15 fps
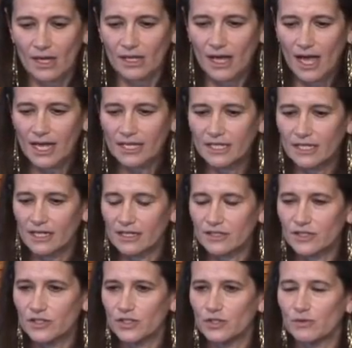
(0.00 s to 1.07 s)
guiding
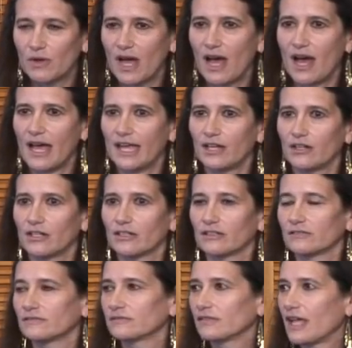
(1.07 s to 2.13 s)
us to a
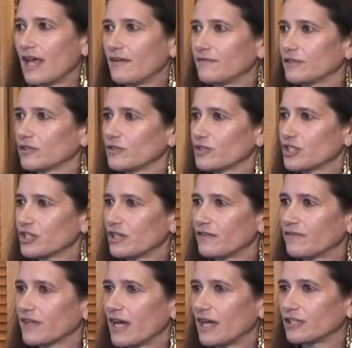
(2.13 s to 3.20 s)
higher evolution
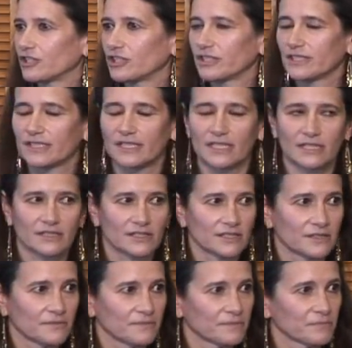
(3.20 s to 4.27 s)
of
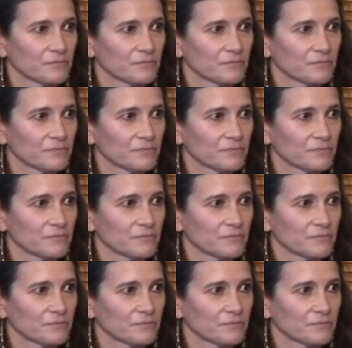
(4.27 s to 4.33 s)
consciousness.